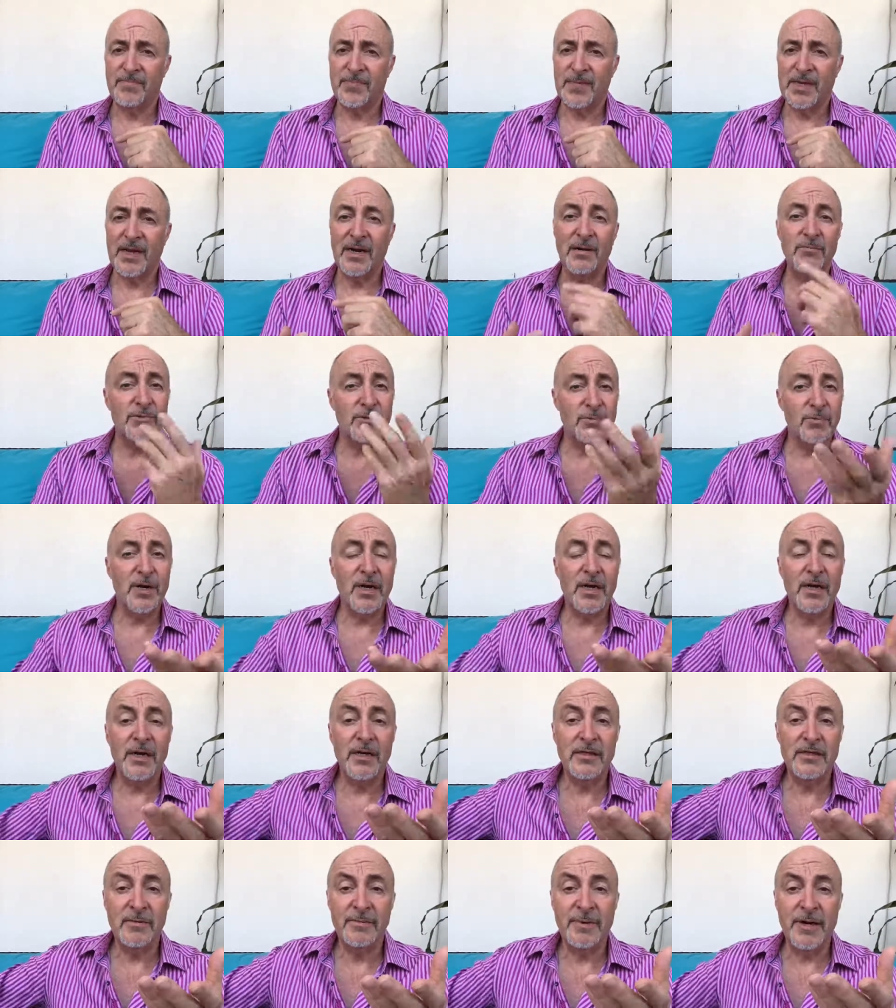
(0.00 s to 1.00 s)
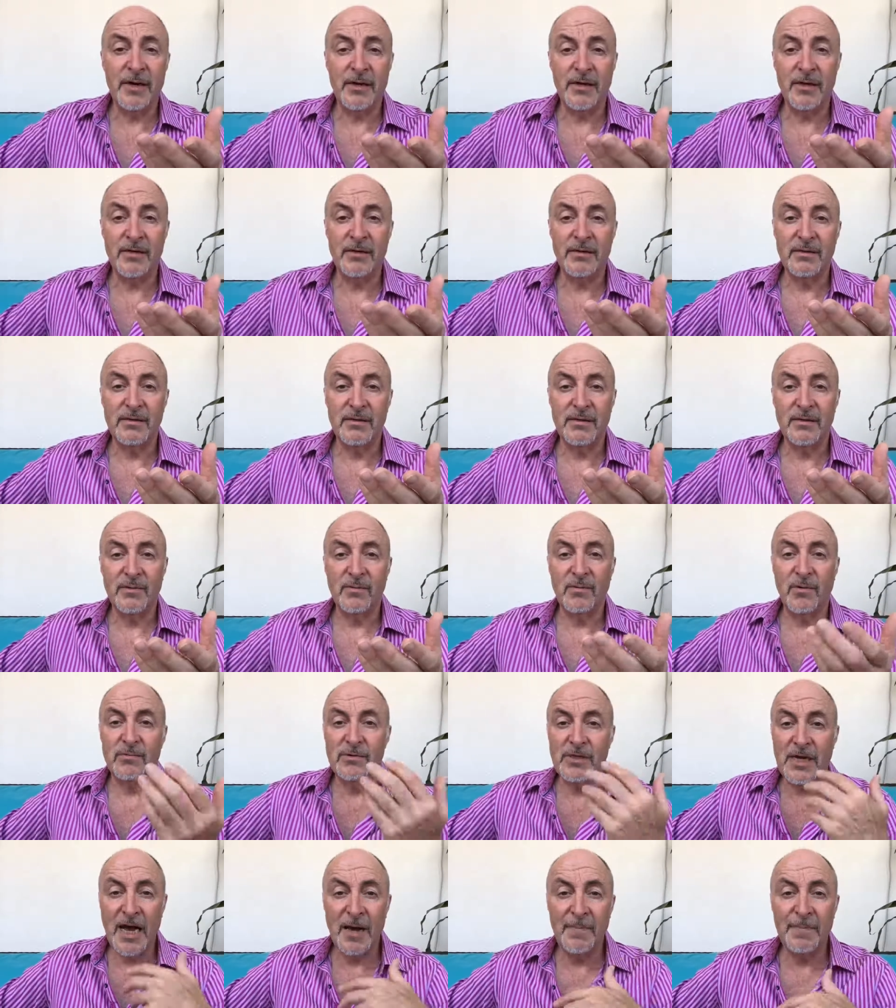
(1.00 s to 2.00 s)
And that was what I liked about it. What
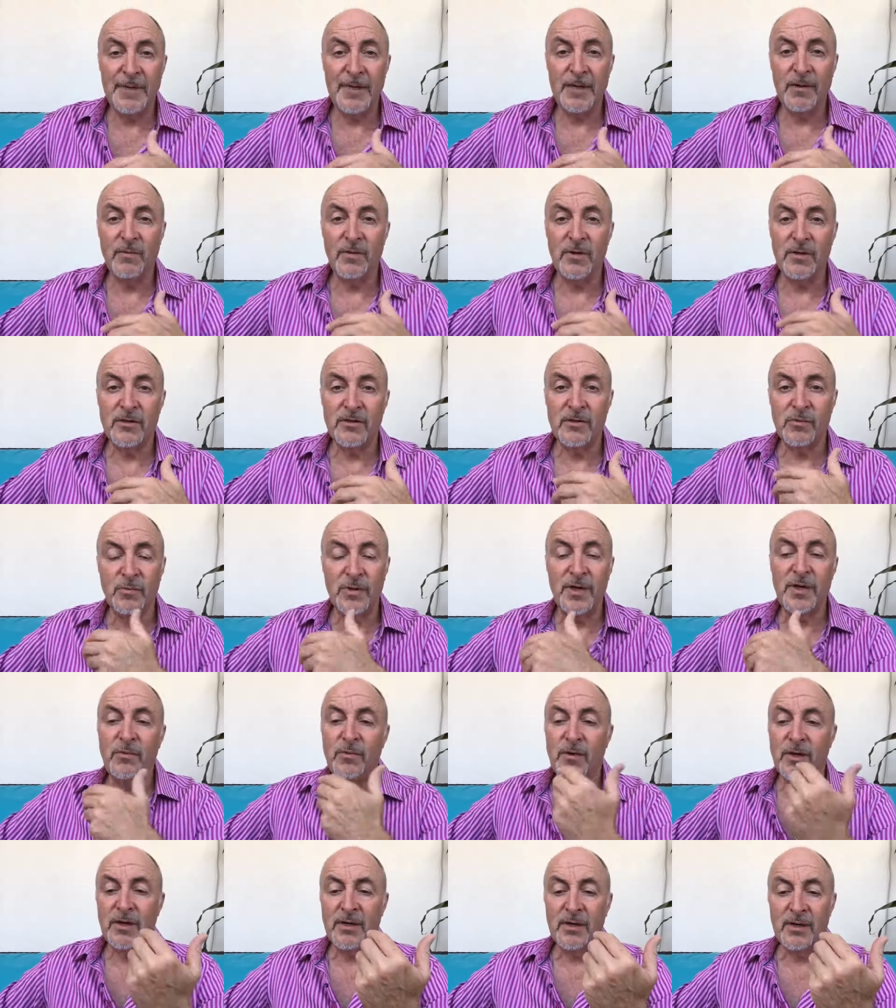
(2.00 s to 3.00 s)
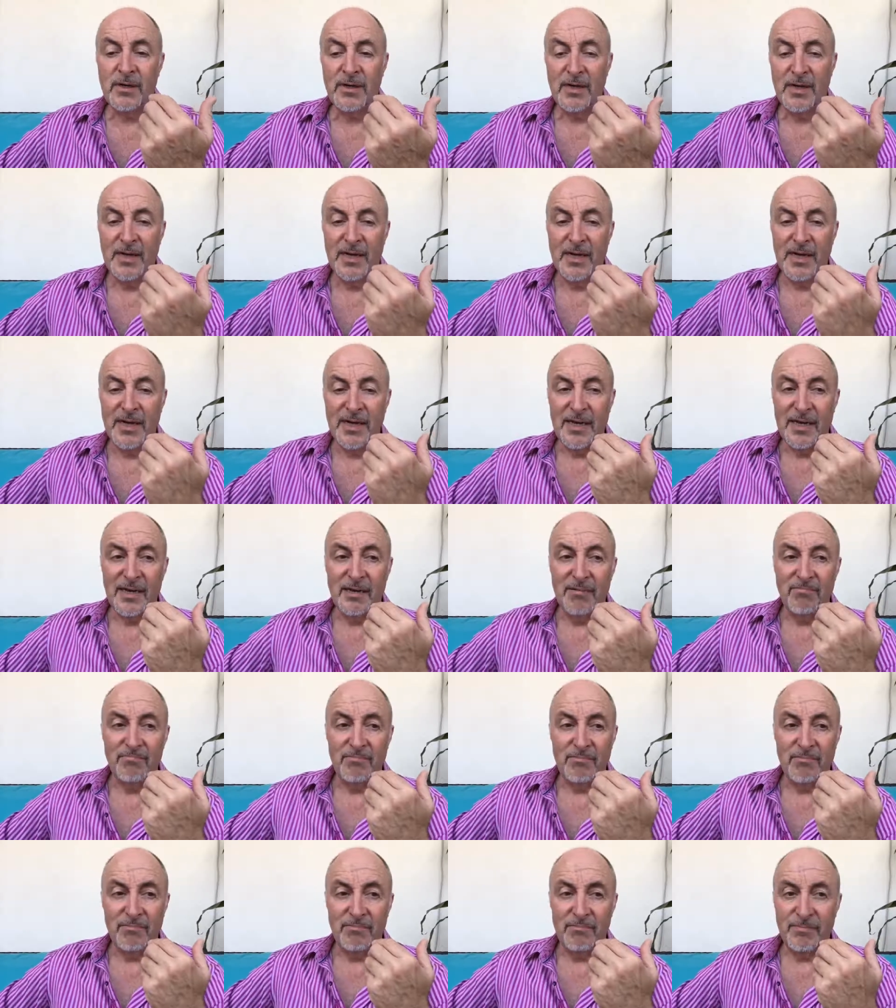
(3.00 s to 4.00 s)
was happening was we were
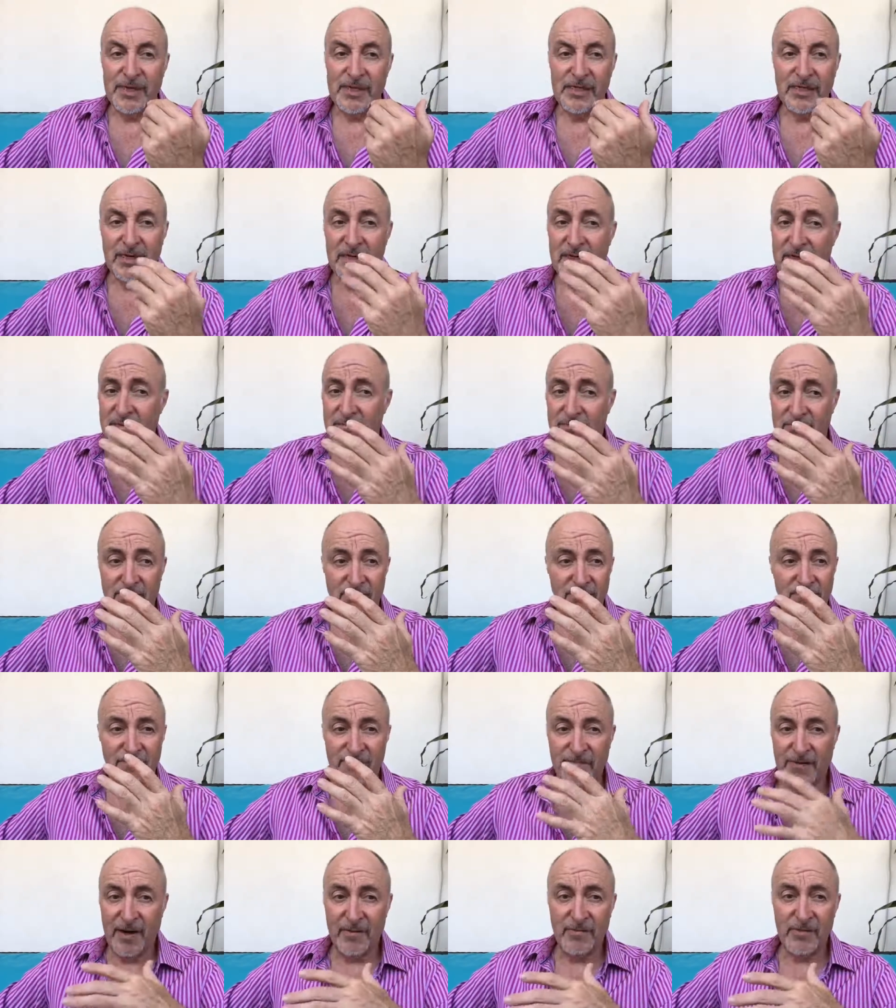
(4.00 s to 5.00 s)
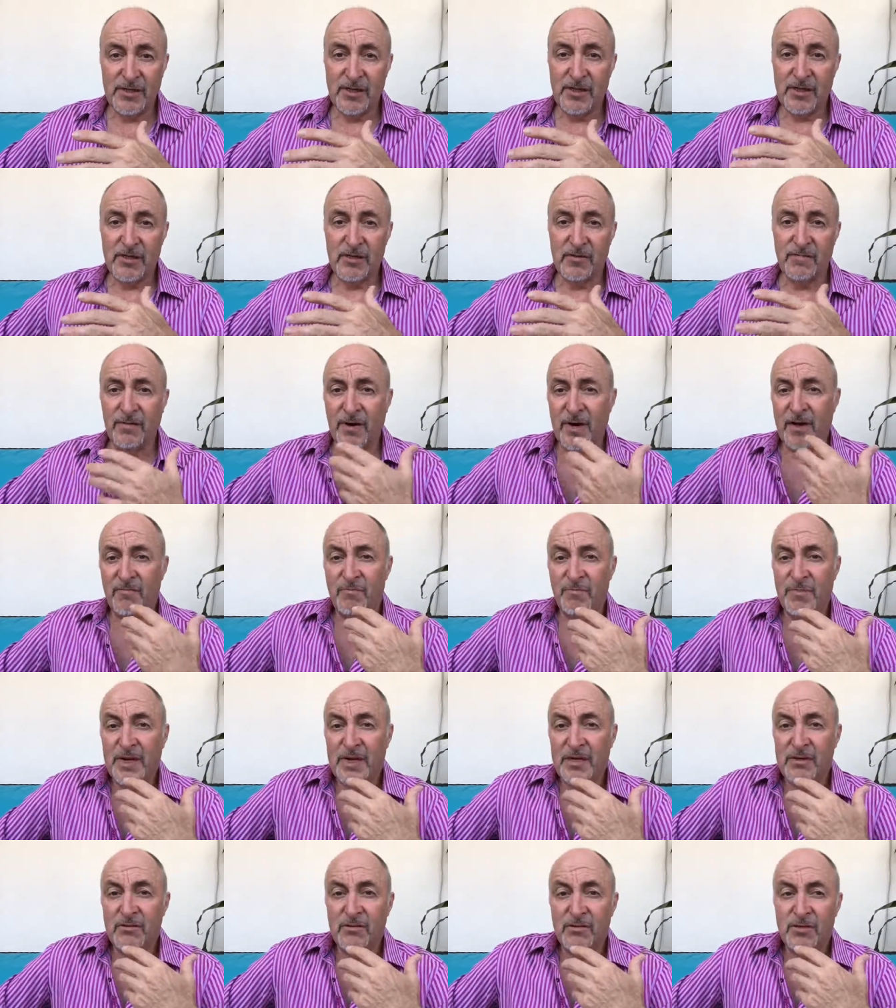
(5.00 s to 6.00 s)
basically five or six, five
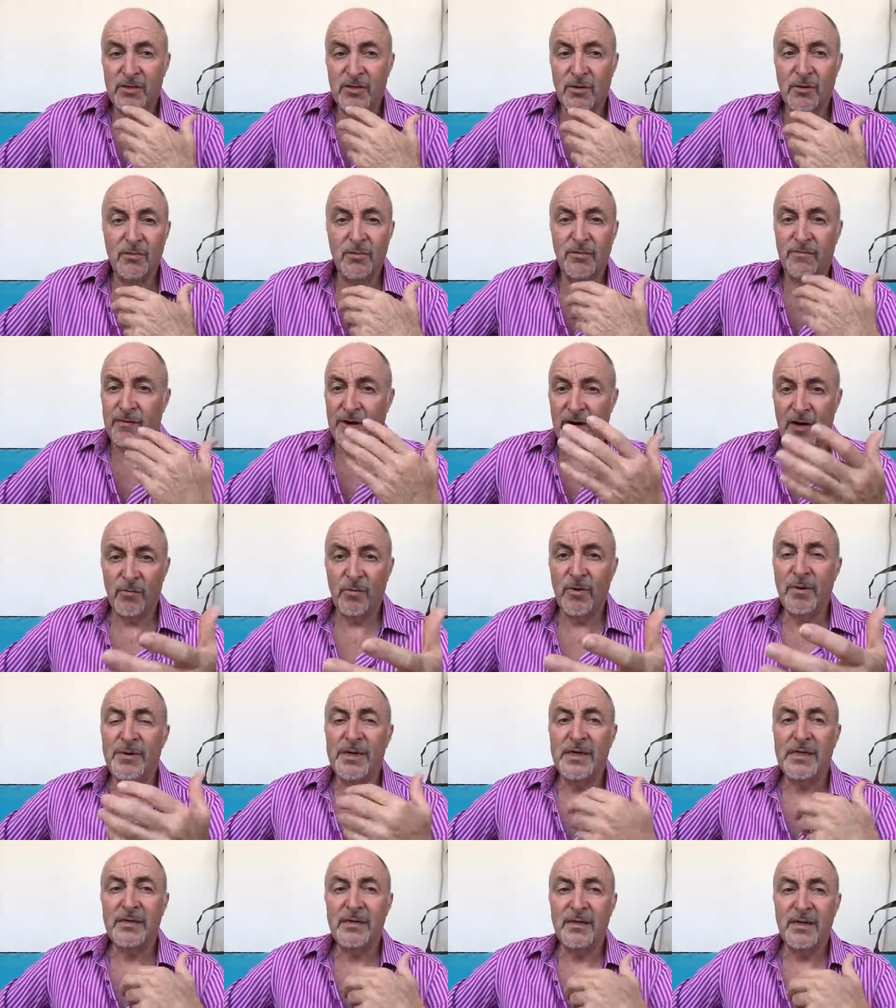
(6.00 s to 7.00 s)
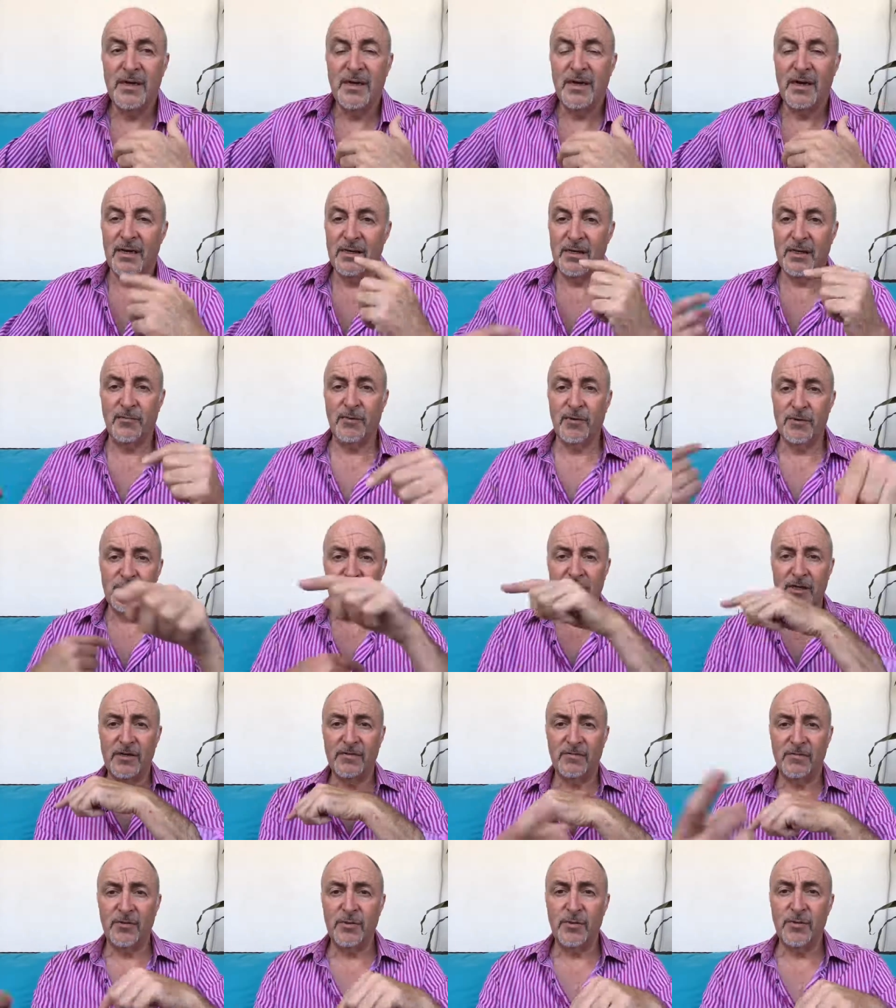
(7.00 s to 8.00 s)
men or so with five women, and then rotate
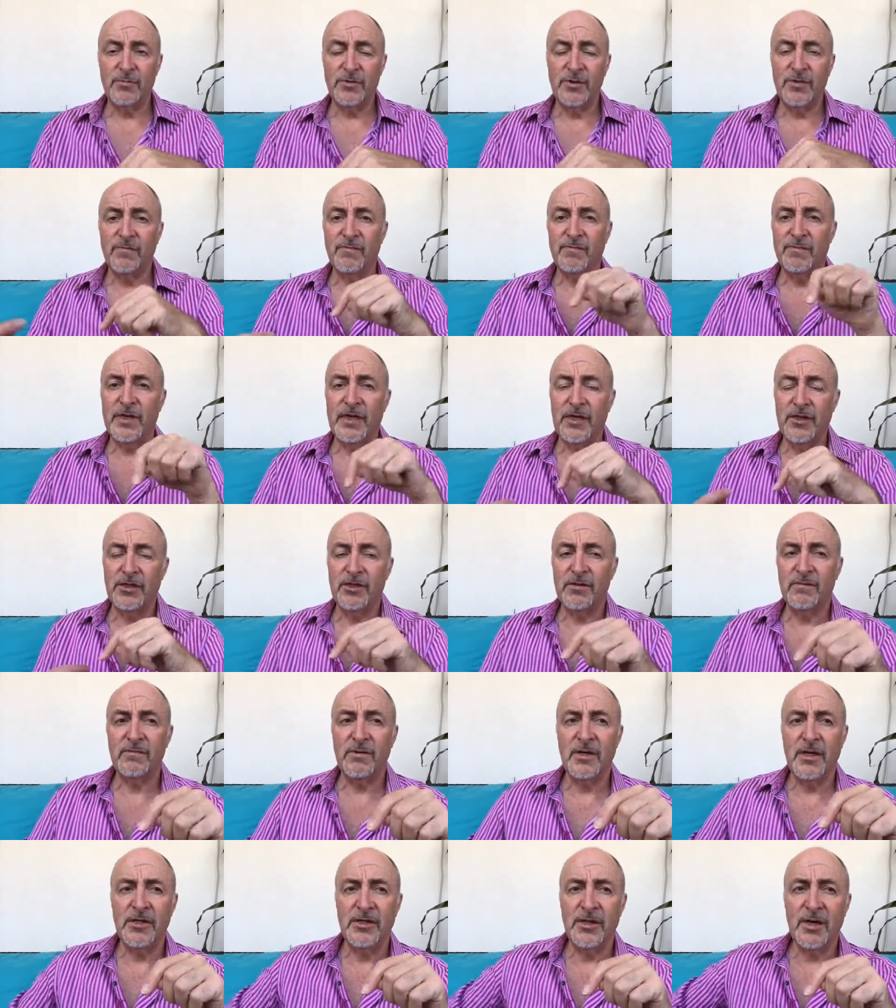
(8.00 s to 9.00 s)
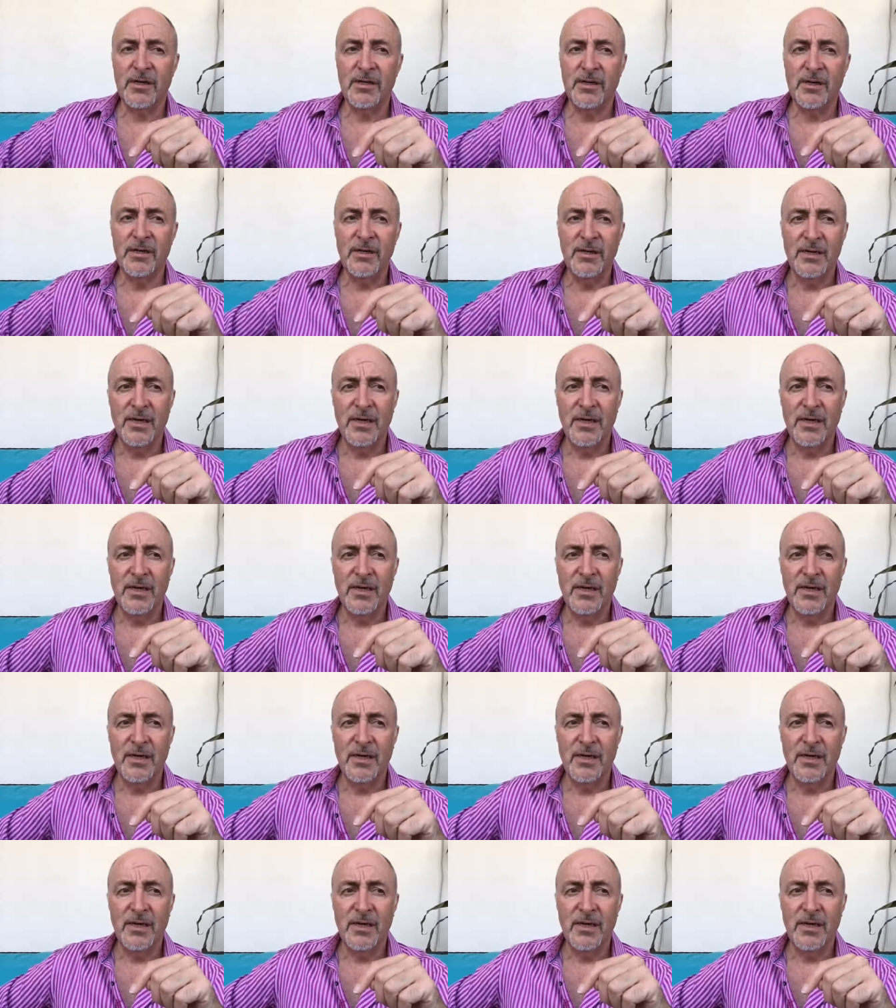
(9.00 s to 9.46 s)
different groups of each each other.